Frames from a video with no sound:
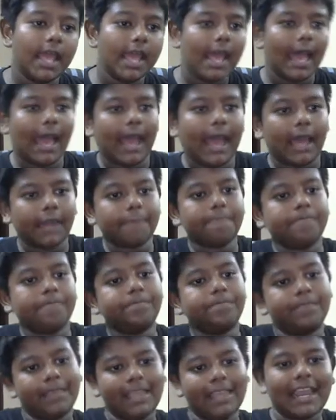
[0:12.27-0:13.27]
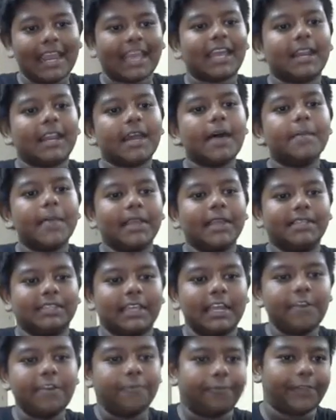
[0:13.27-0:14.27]
And in
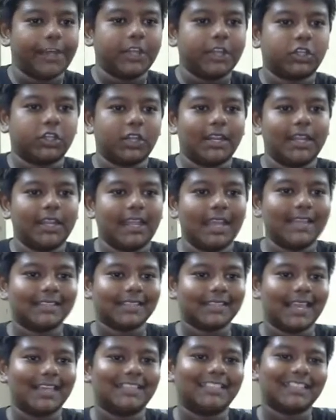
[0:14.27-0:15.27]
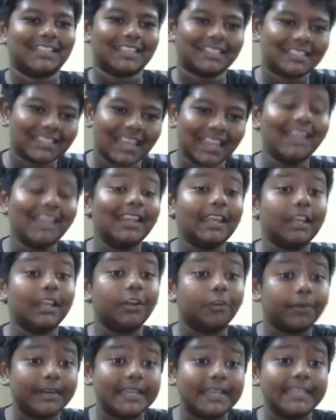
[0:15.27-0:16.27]
economics, inflation is a sustained
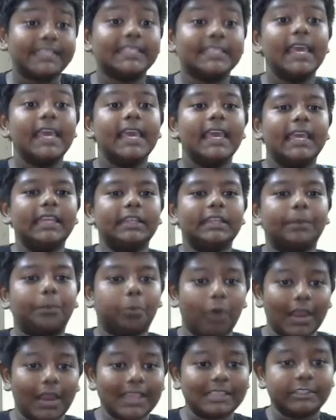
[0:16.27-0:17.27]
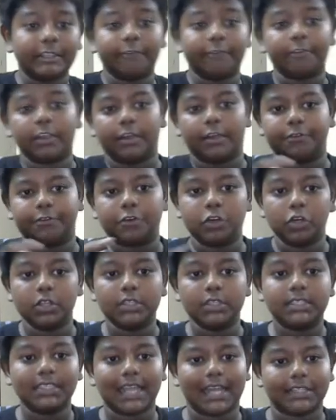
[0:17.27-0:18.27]
increase in the price level of
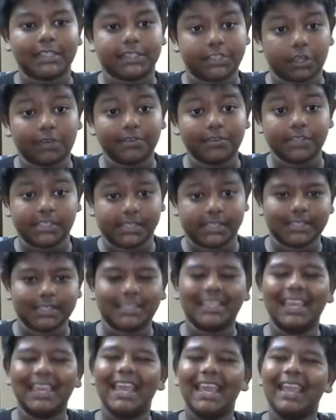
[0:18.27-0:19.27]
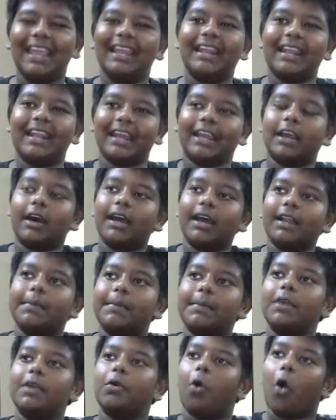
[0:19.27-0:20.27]
goods and services in an
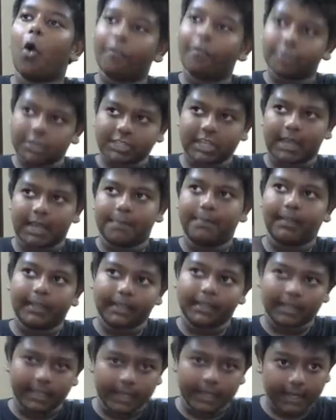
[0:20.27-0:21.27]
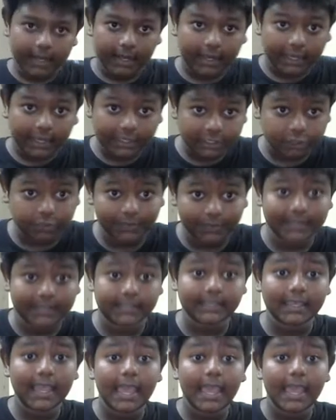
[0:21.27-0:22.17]
economy over time, like in countries.